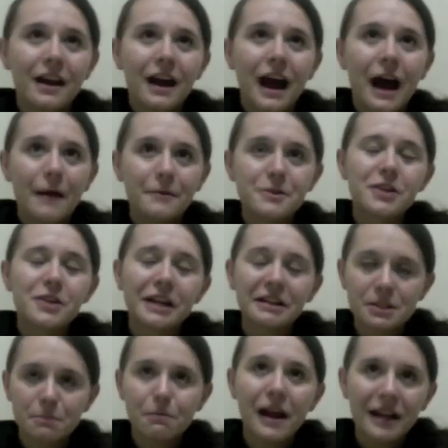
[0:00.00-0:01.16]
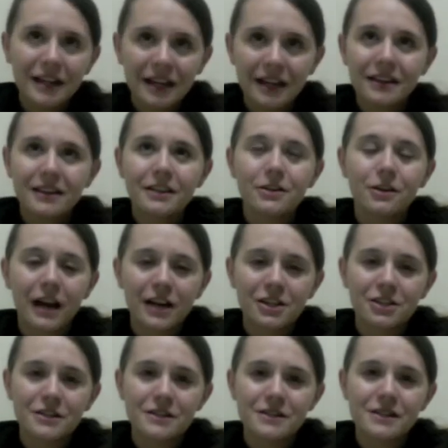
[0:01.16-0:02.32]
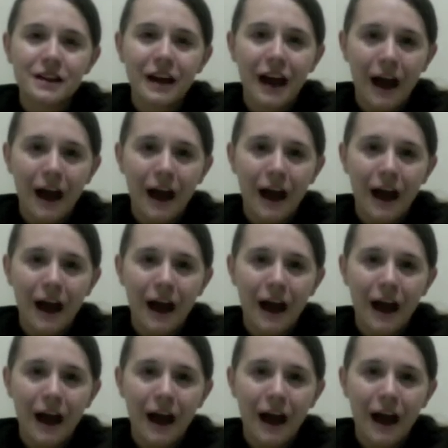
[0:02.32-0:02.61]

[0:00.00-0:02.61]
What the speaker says: I was explaining the directions